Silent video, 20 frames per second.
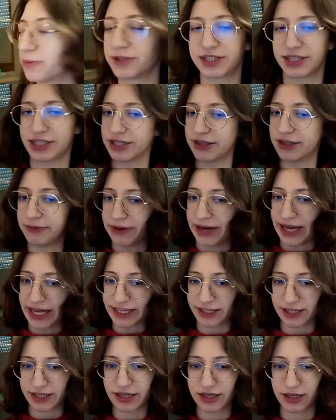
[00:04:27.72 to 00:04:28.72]
of still
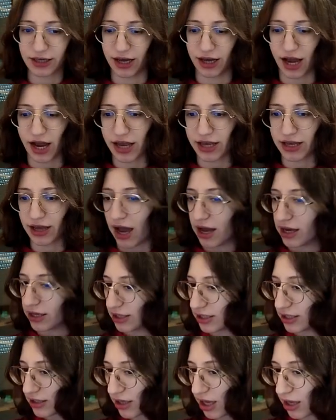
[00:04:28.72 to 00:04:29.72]
wet.
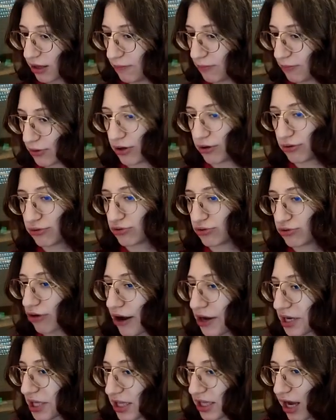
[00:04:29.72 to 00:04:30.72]
I did not blow
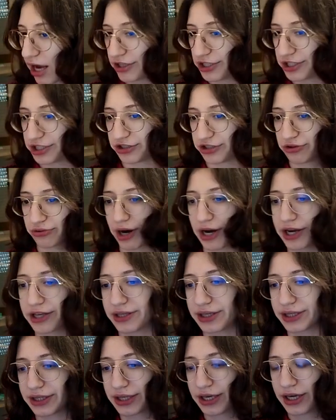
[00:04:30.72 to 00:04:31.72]
dry it, I just
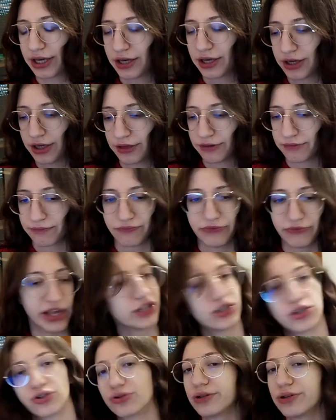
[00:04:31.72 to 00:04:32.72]
dried it
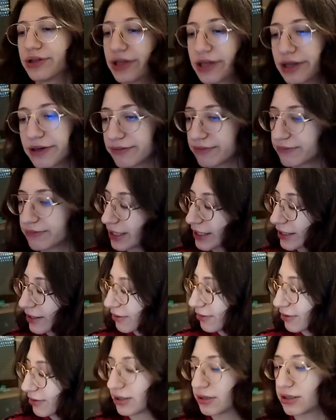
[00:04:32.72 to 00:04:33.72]
naturally,
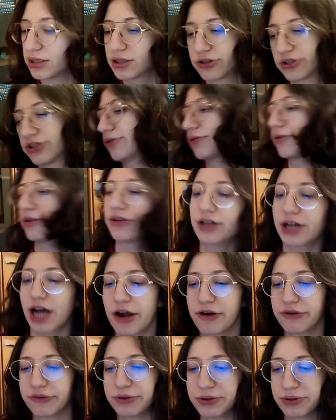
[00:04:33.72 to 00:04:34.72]
but it's looking
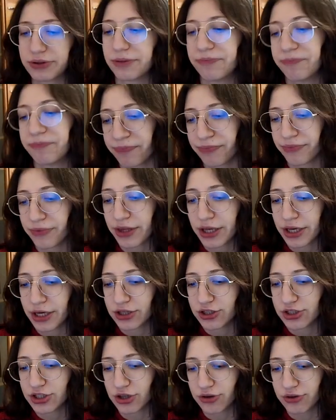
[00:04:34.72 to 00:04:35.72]
kind of good.
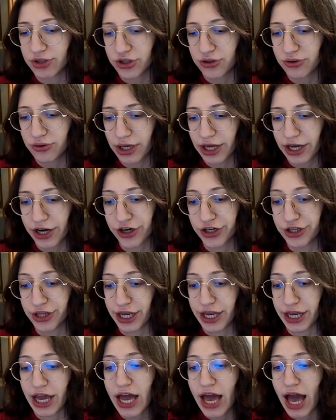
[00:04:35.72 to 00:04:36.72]
So it's good hair
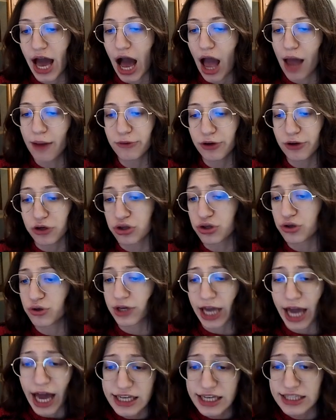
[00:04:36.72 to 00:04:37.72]
day. I'm going
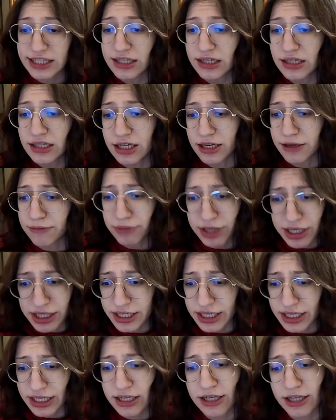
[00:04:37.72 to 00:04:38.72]
to castle
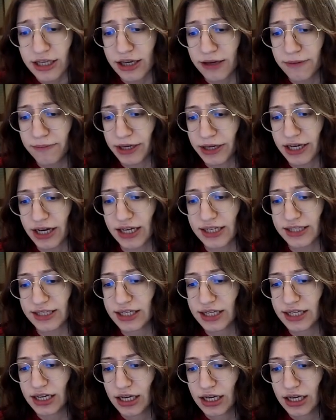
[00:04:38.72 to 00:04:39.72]
immediately
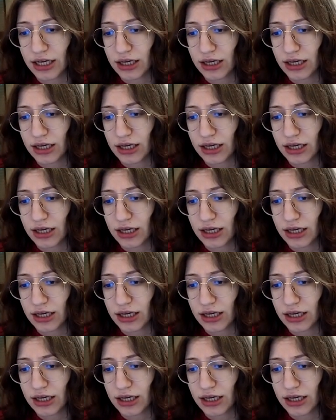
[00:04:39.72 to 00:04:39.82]
because,